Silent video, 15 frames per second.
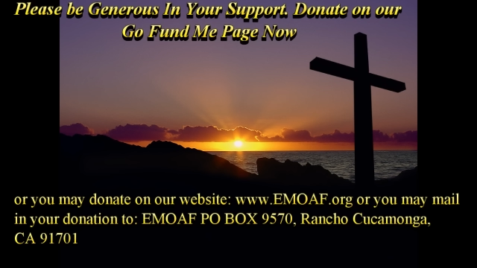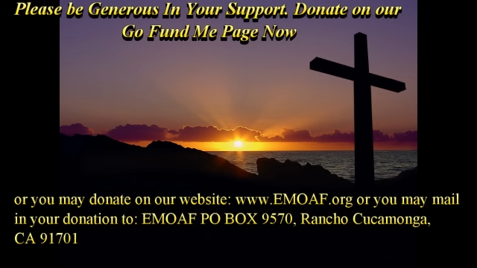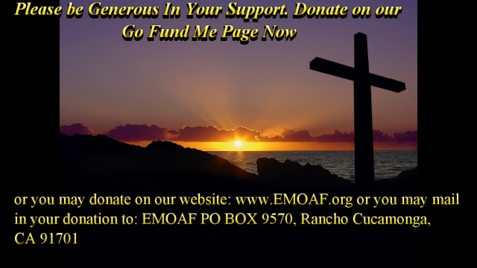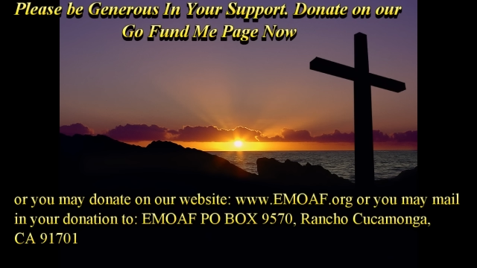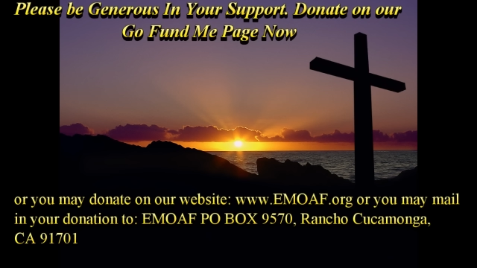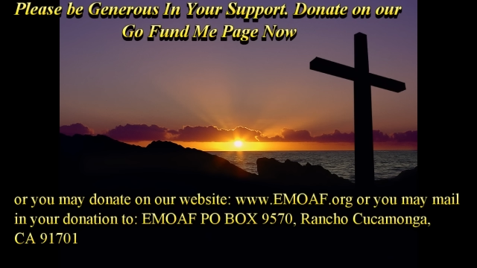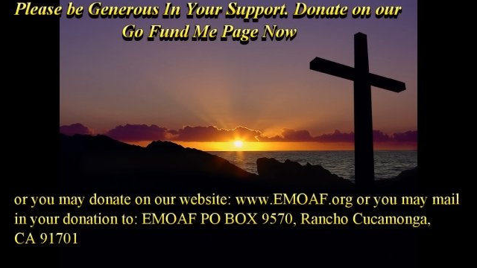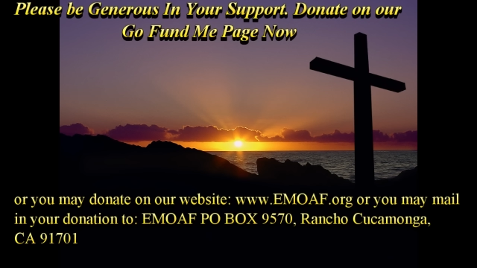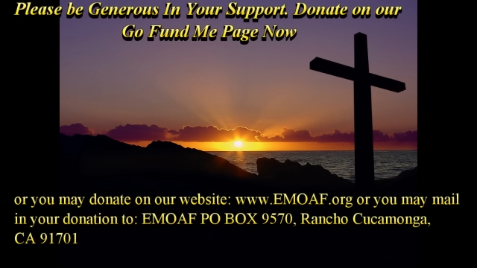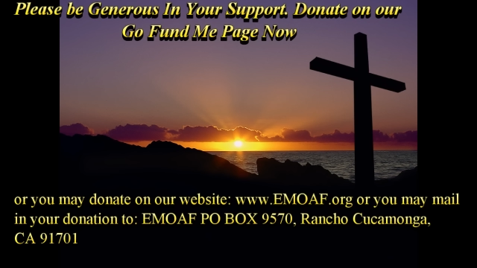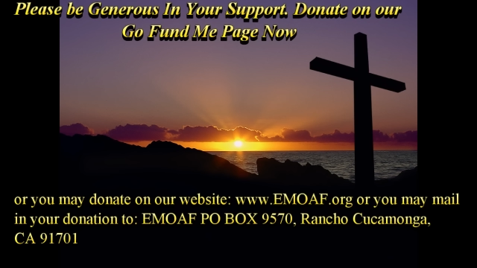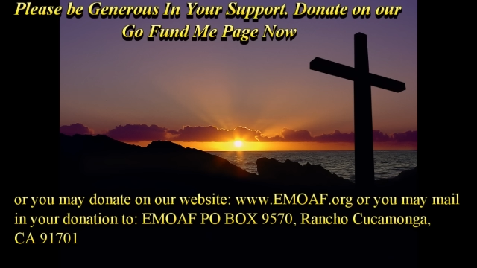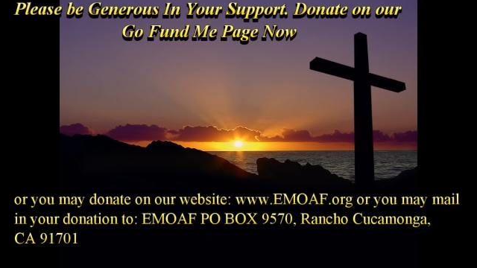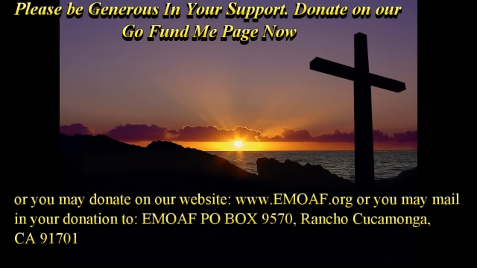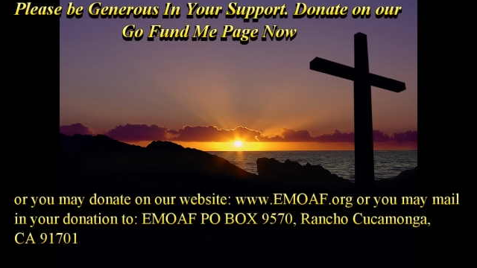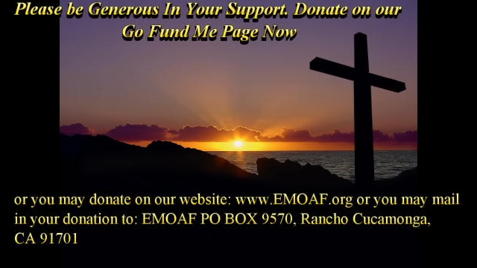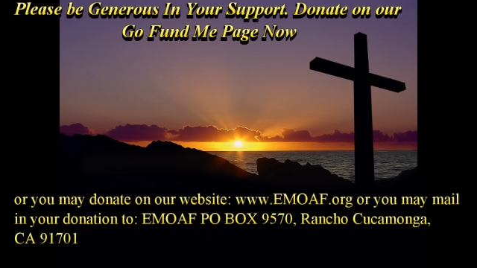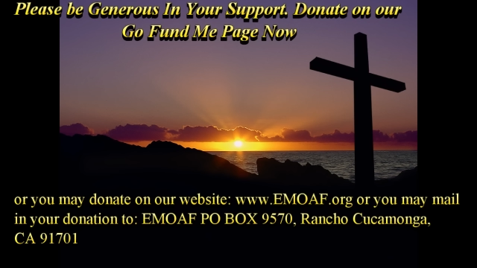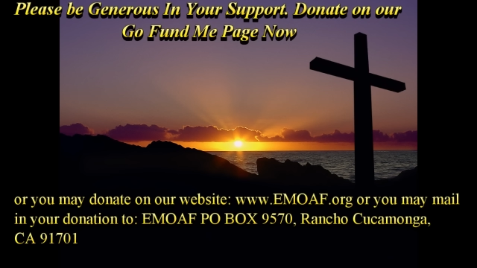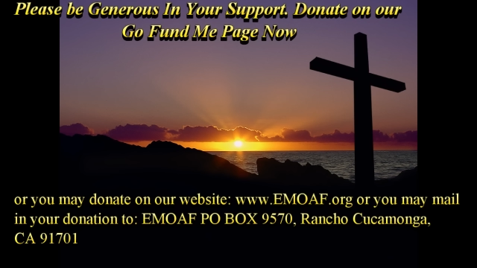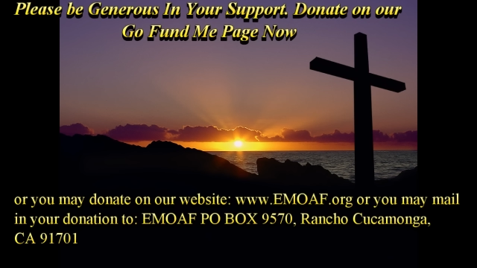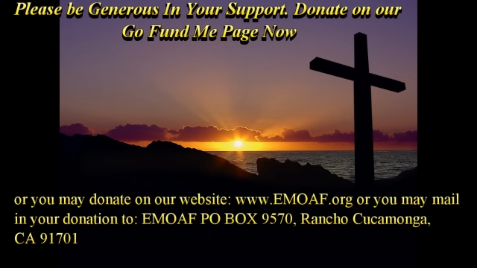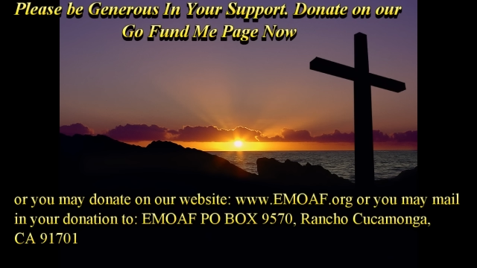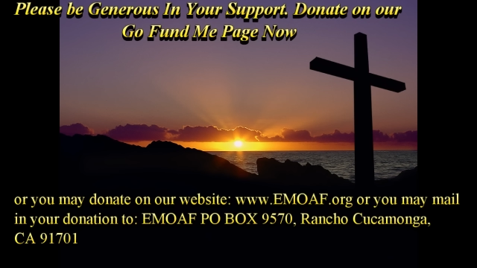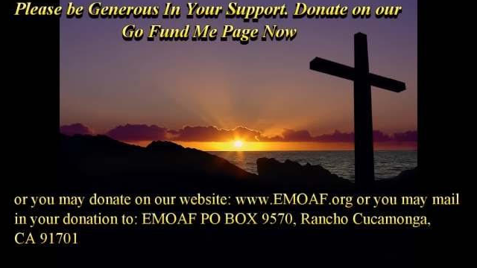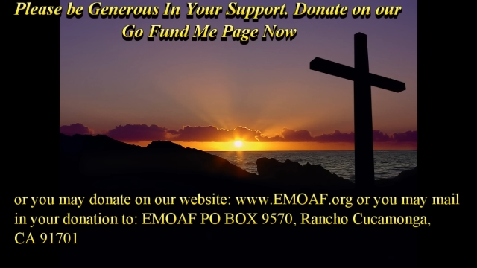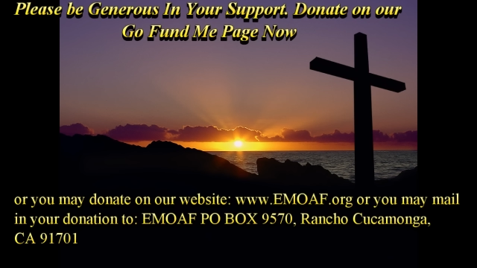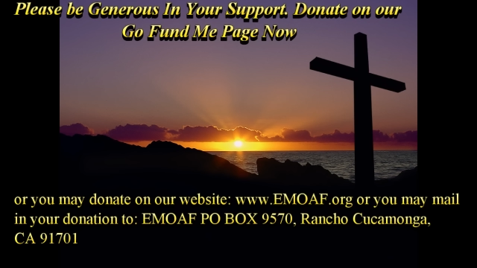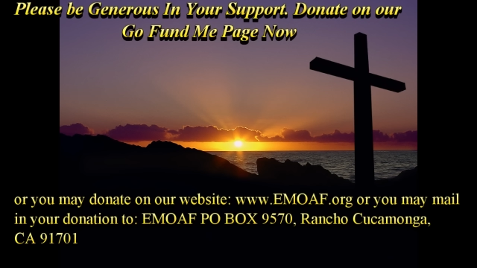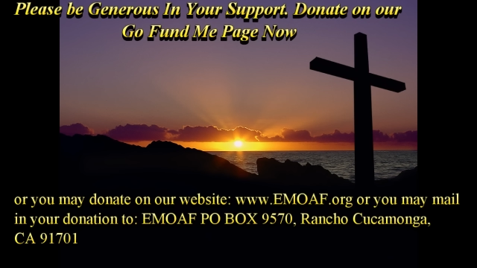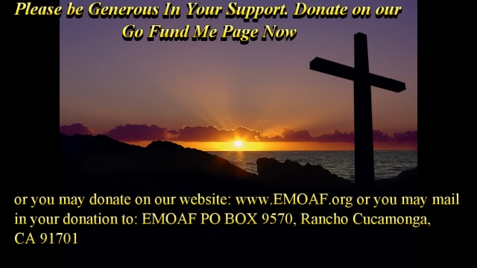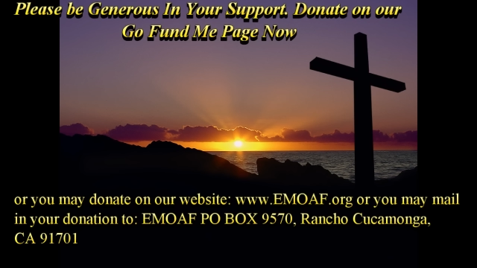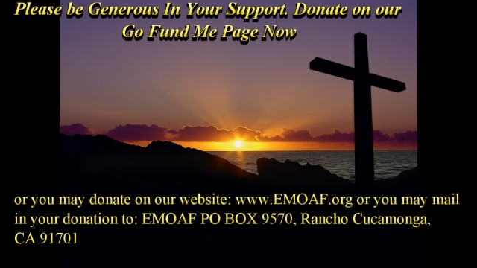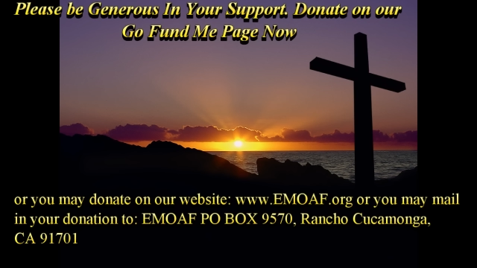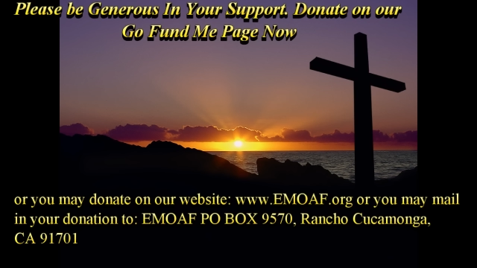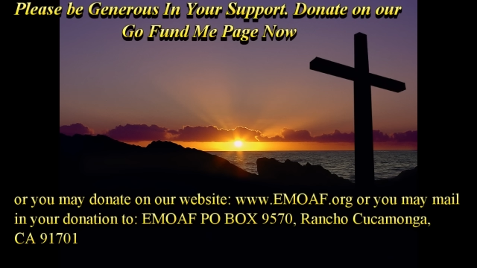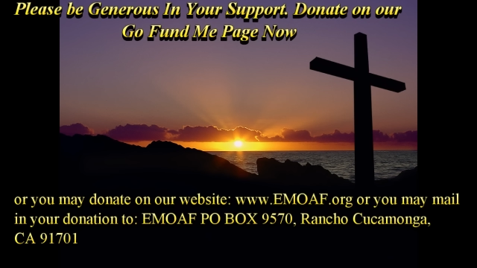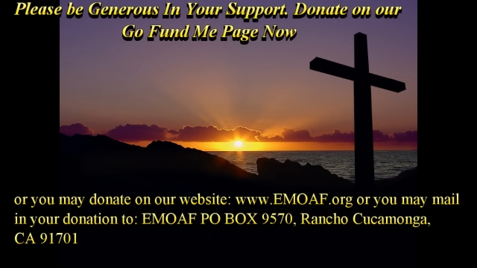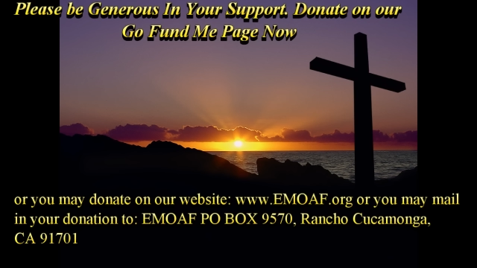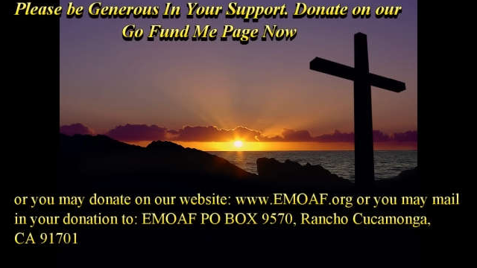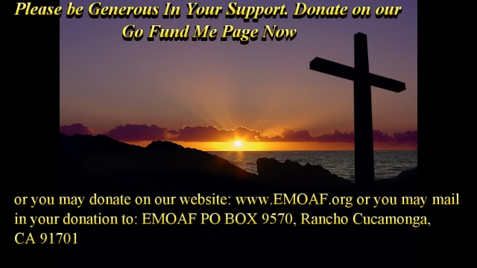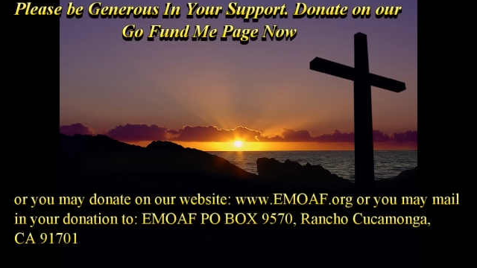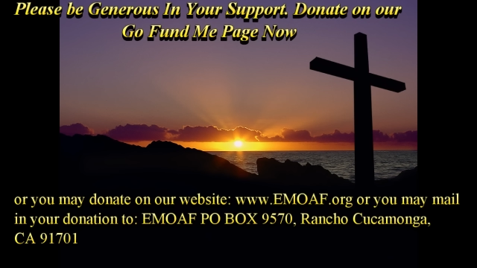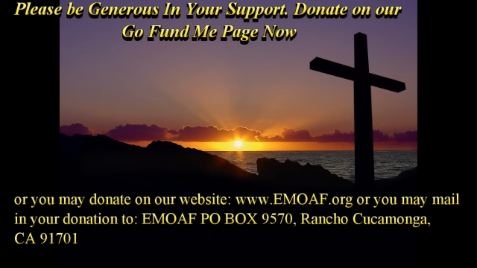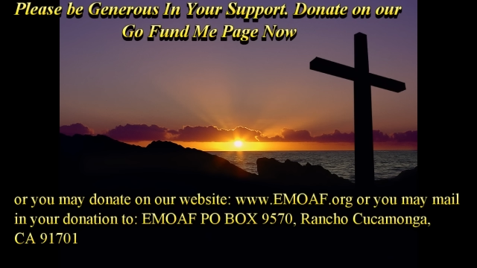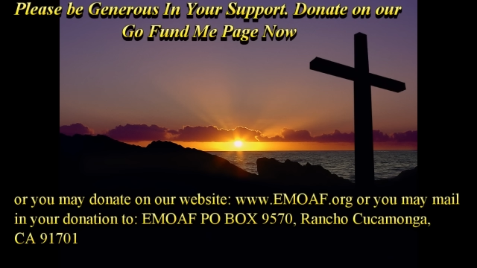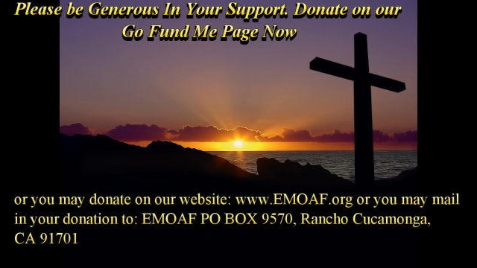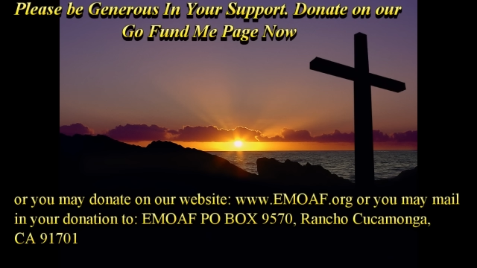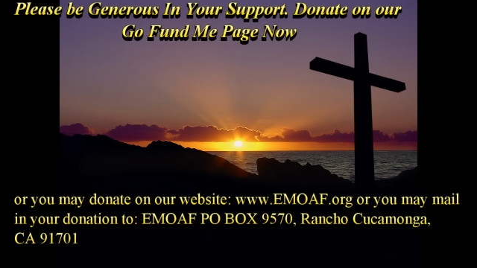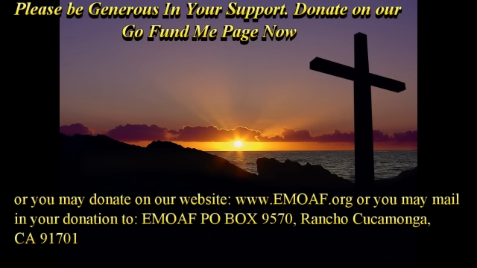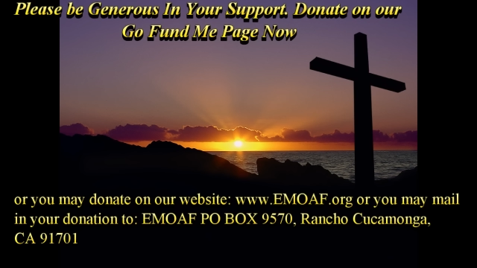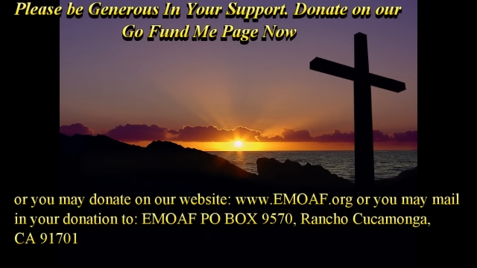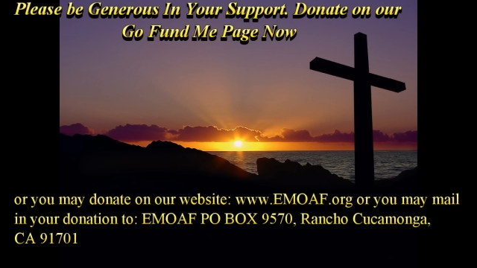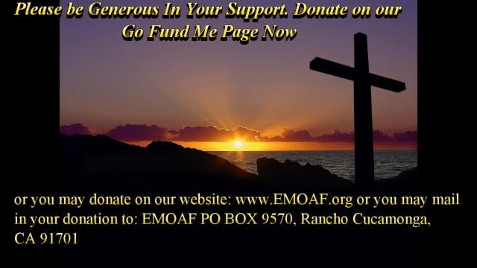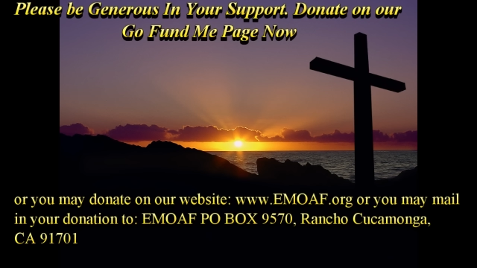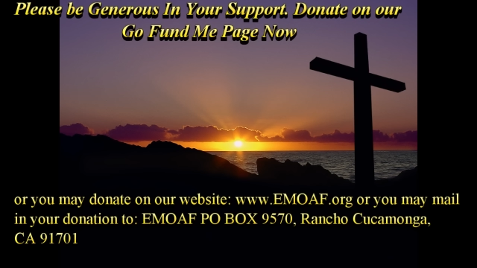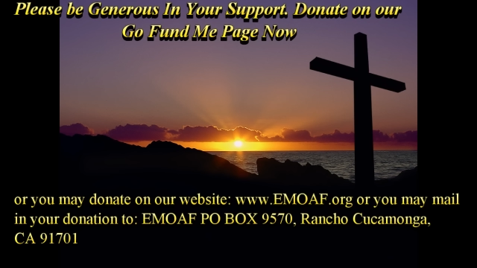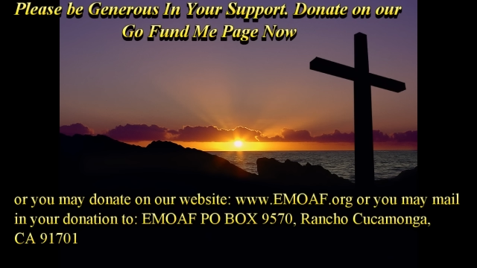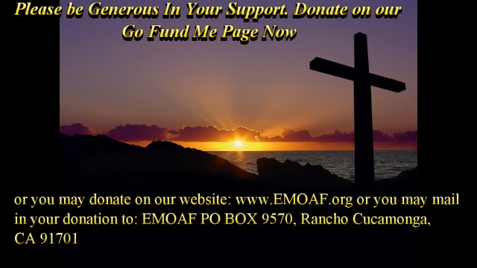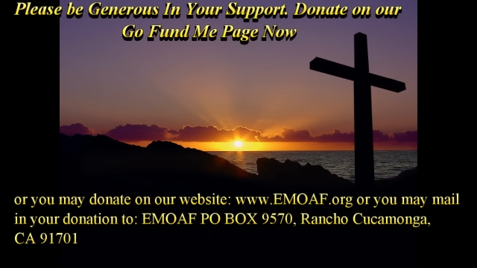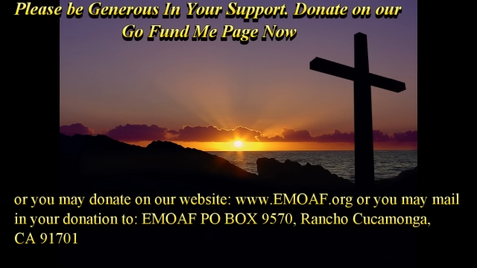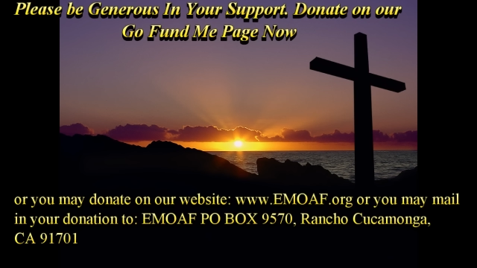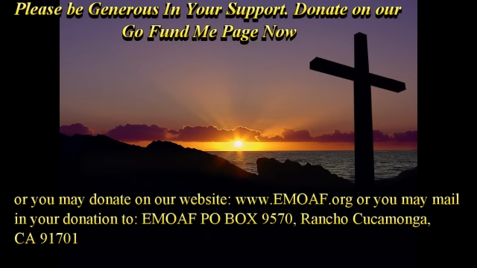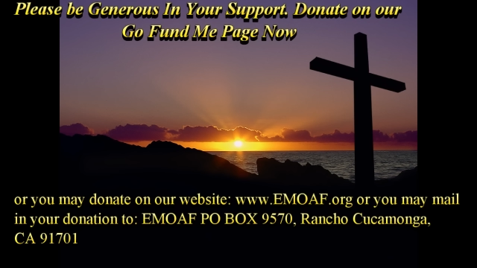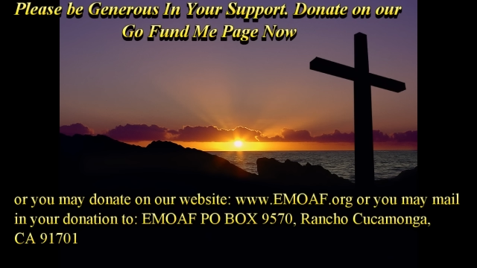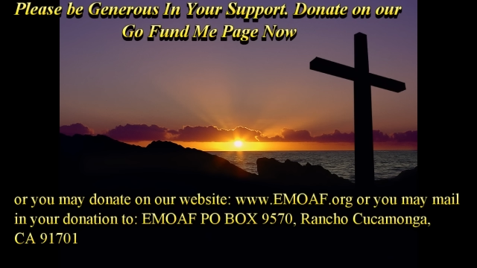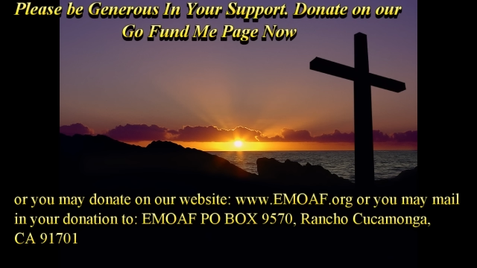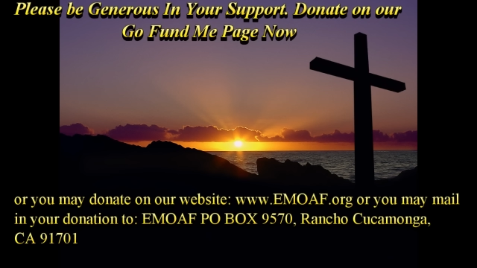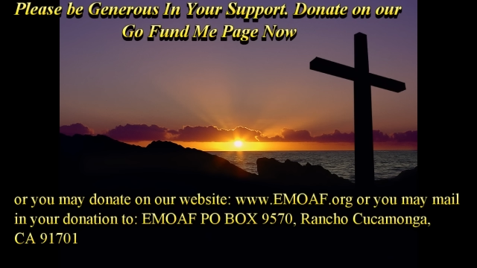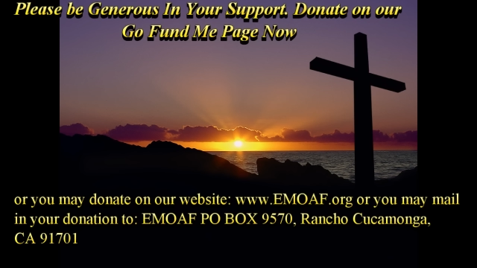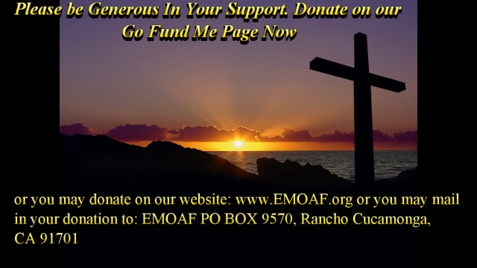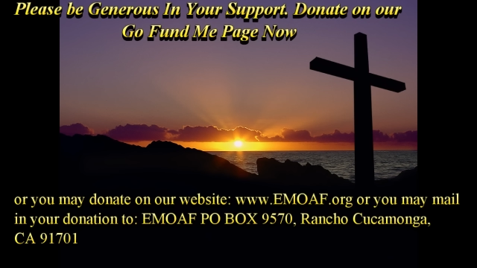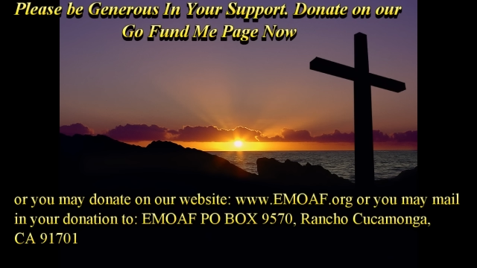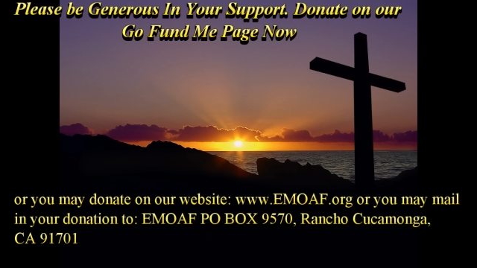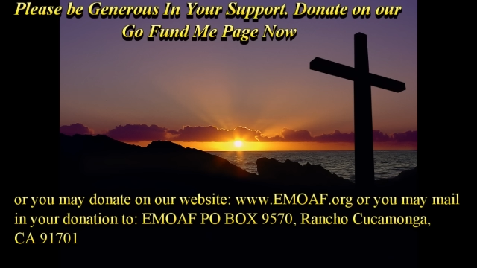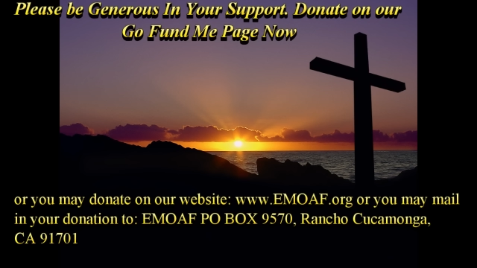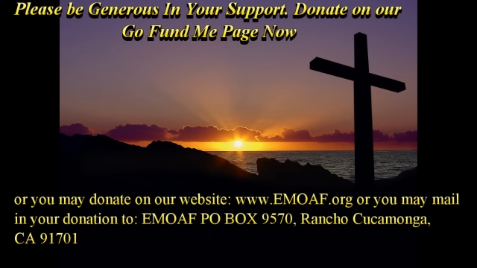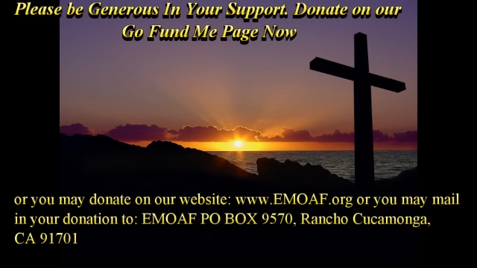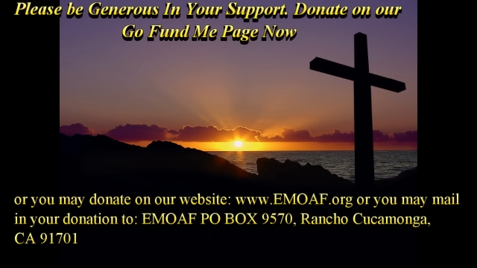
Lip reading: (no speaker visible)